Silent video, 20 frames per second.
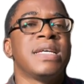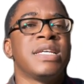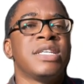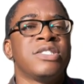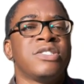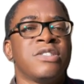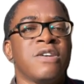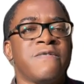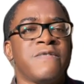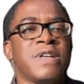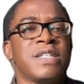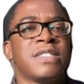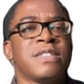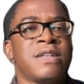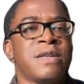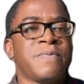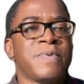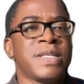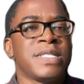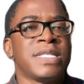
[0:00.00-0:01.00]

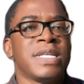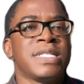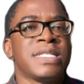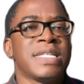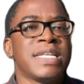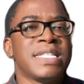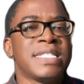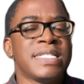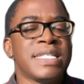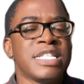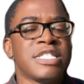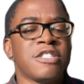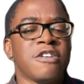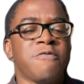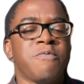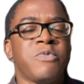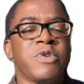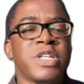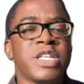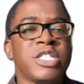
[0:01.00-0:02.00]
sovereignty represents a state
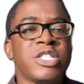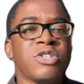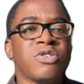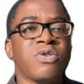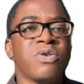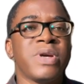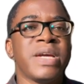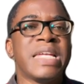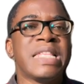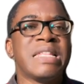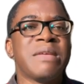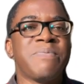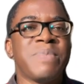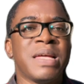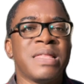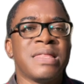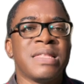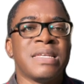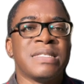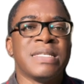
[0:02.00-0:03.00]
of political
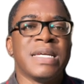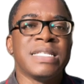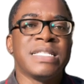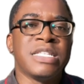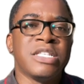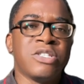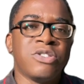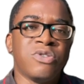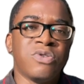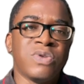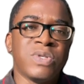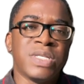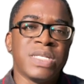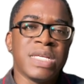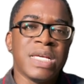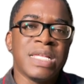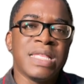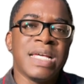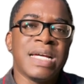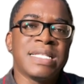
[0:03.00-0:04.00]
independence. That is to
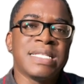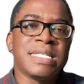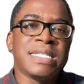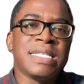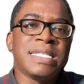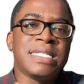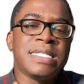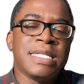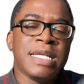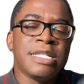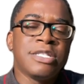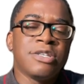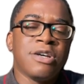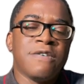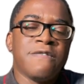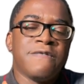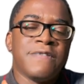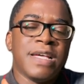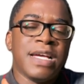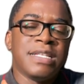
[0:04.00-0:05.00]
say that the state
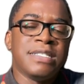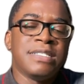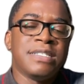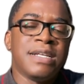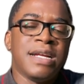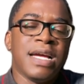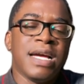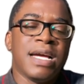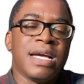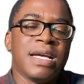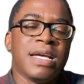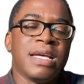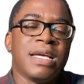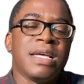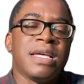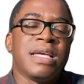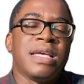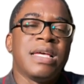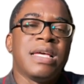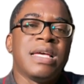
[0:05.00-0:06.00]
of Nigeria
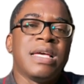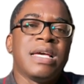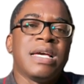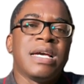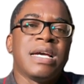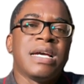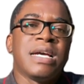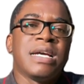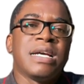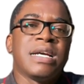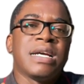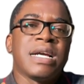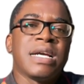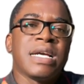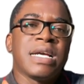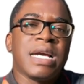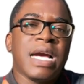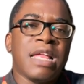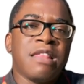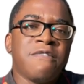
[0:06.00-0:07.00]

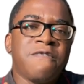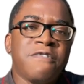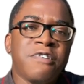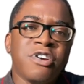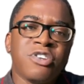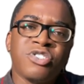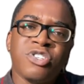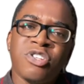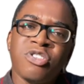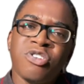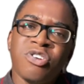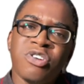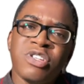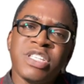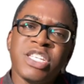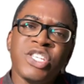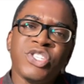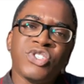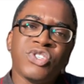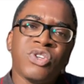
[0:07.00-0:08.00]
can function
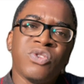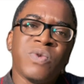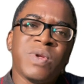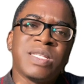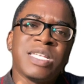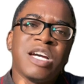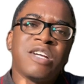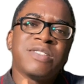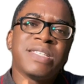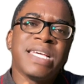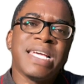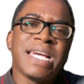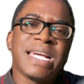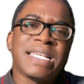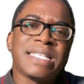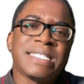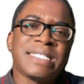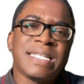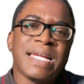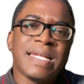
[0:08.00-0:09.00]
on its own without
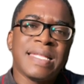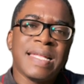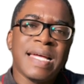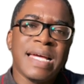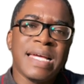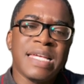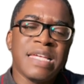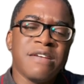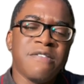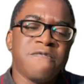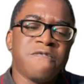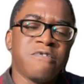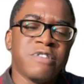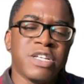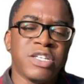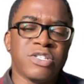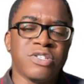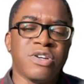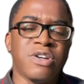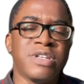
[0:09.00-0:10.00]
external
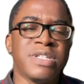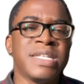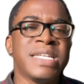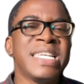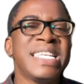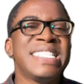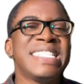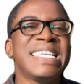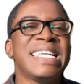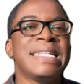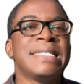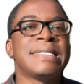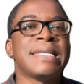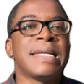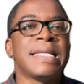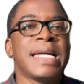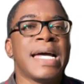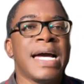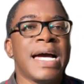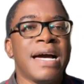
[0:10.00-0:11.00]
influence on its
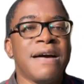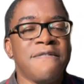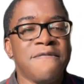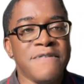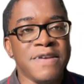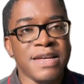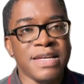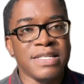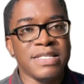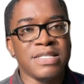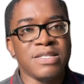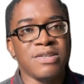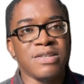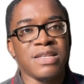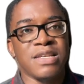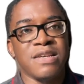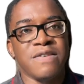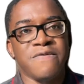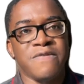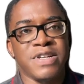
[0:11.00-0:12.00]
internal affairs.
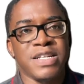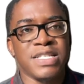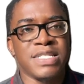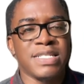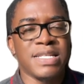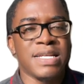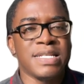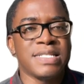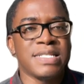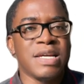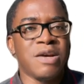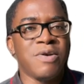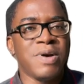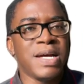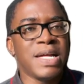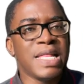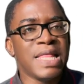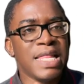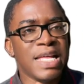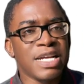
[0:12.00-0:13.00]
Okay, for instance,
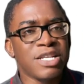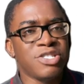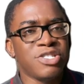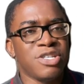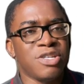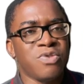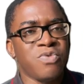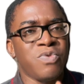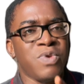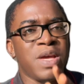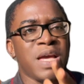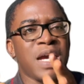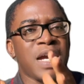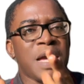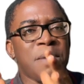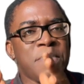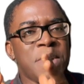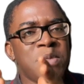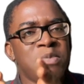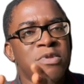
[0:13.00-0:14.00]
our election, we
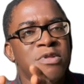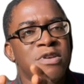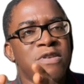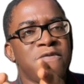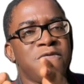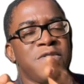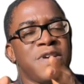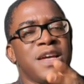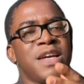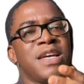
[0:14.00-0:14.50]
are capable of